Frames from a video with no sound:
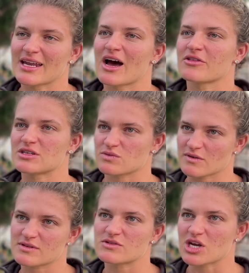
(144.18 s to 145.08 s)
how these
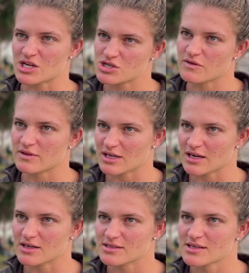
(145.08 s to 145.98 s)
reefs have changed over the
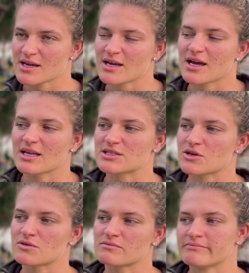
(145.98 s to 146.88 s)
years. And
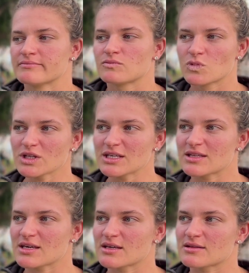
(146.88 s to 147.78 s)
so really
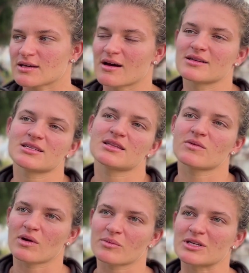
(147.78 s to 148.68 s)
the content that we
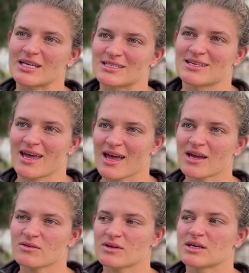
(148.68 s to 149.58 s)
were able to get today
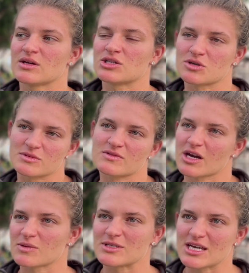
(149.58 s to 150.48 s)
in terms of
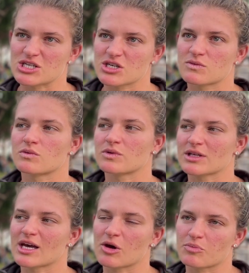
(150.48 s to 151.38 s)
documentation will really
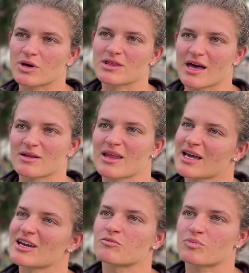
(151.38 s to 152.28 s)
help bring that
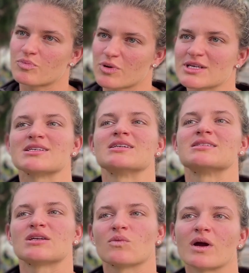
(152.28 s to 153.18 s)
kind of precedence
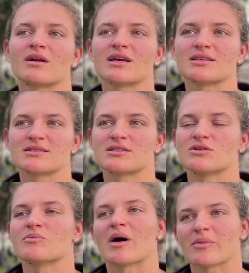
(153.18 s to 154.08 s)
and awareness to
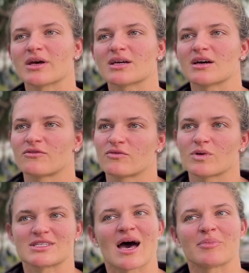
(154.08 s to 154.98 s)
the public of
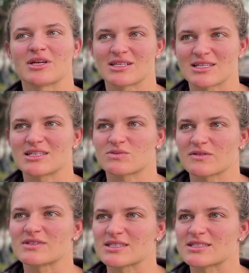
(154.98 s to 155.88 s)
what's happening to these reef
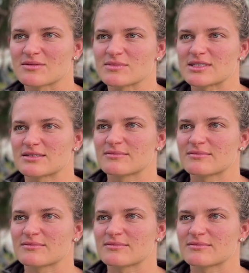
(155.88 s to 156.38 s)
systems.